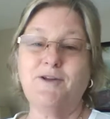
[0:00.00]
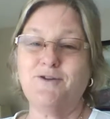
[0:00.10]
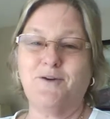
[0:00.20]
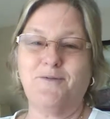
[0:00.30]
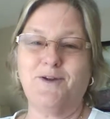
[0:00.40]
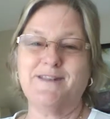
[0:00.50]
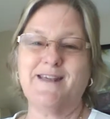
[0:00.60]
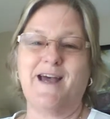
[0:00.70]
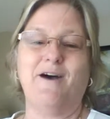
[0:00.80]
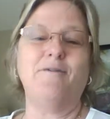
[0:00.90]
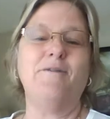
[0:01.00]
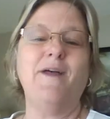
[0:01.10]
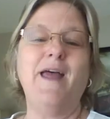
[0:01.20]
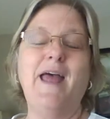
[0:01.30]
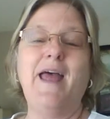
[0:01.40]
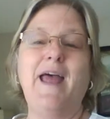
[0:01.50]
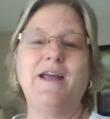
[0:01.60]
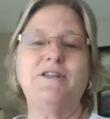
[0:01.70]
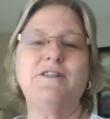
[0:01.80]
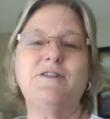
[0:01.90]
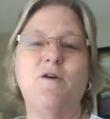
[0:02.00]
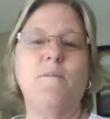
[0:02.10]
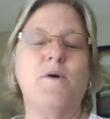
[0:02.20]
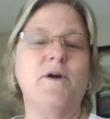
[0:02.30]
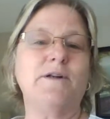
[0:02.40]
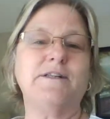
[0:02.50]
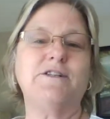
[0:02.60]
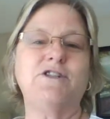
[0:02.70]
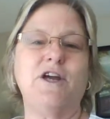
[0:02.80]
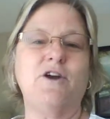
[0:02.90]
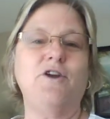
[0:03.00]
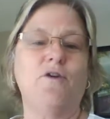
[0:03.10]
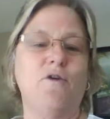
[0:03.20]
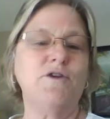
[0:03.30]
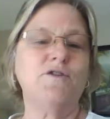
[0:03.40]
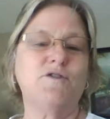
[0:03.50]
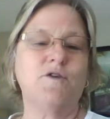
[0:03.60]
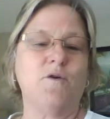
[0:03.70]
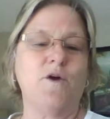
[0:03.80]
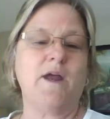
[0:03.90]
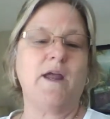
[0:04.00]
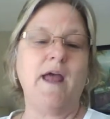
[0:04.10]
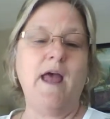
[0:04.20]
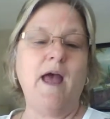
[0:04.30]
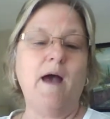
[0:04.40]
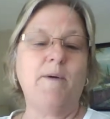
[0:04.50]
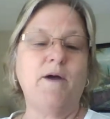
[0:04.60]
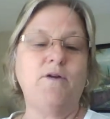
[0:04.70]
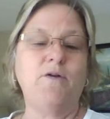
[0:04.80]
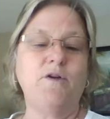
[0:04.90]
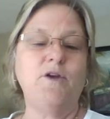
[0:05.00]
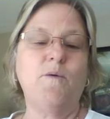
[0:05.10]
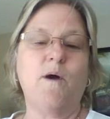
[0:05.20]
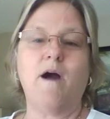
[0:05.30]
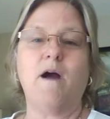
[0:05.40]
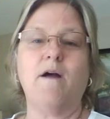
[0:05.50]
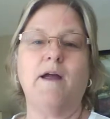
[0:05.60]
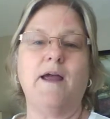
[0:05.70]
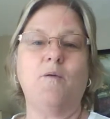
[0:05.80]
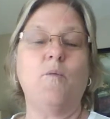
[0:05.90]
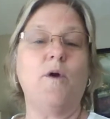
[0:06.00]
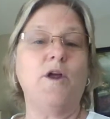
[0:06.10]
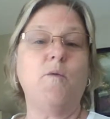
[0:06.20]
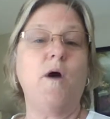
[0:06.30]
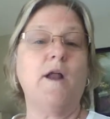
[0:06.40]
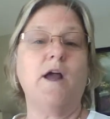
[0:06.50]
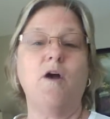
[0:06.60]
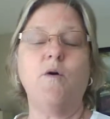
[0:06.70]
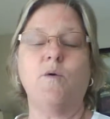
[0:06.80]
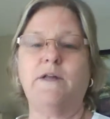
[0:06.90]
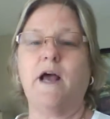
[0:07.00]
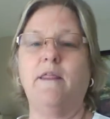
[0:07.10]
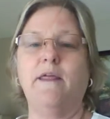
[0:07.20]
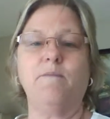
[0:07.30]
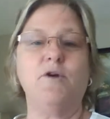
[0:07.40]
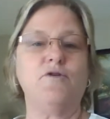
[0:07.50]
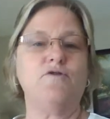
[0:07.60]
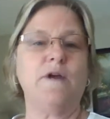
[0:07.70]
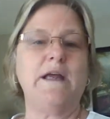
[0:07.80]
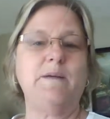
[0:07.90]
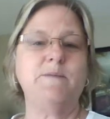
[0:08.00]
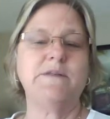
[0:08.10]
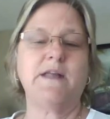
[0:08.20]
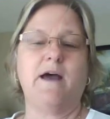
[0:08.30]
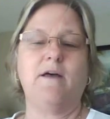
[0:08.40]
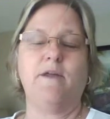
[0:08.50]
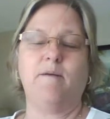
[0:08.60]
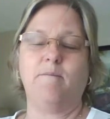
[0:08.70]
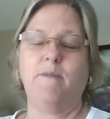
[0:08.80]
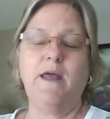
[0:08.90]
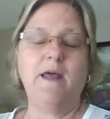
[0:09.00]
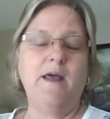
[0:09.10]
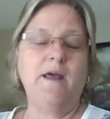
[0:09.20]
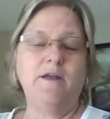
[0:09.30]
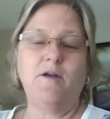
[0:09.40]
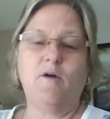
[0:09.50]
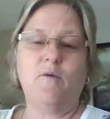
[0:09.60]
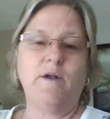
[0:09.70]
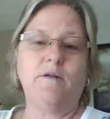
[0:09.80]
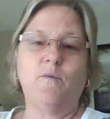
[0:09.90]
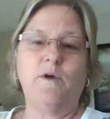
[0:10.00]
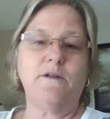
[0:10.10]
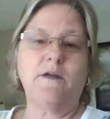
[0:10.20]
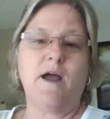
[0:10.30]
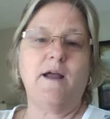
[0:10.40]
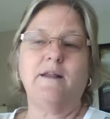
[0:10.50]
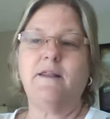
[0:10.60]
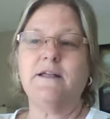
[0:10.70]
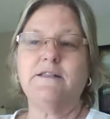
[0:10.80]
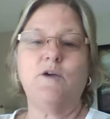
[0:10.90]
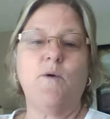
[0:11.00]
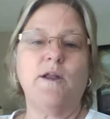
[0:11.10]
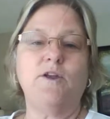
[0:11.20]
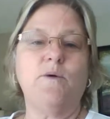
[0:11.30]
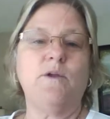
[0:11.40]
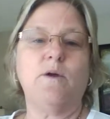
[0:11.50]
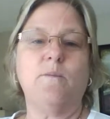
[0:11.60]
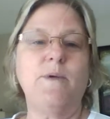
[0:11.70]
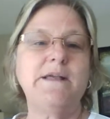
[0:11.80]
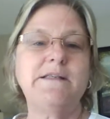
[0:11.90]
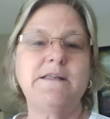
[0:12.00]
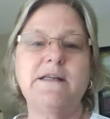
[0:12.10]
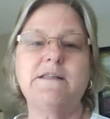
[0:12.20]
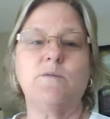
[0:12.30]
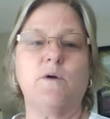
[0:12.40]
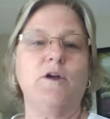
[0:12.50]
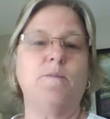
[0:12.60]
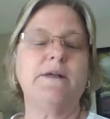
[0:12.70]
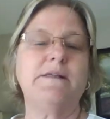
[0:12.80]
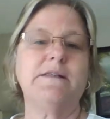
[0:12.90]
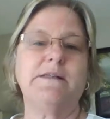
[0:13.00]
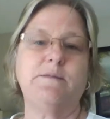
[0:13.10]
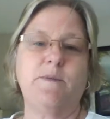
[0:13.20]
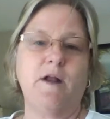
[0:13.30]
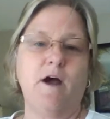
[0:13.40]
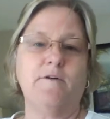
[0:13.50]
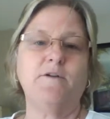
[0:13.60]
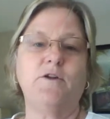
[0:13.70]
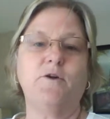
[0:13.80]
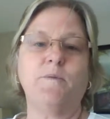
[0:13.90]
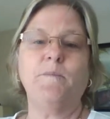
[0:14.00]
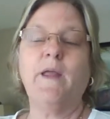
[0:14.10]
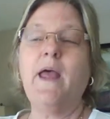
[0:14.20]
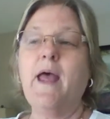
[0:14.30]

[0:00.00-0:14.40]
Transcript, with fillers: picture of yourself, and just so important to share your story about who you are and where you want to go. Tell them your dreams, tell them, you know, what, what kind of things that you want to do with your business, where your business has been off to.